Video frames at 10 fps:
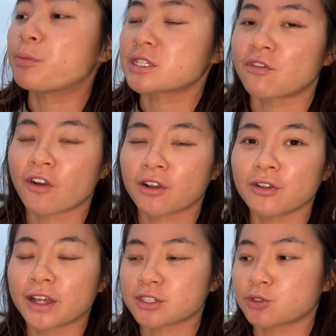this
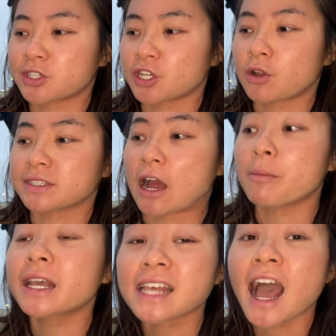fungal nail situation goes down
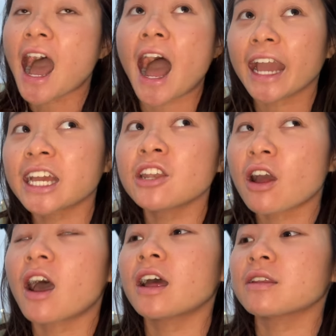because I
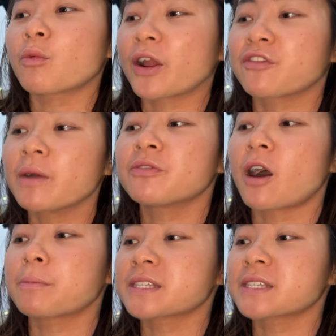cannot wear flip-flops.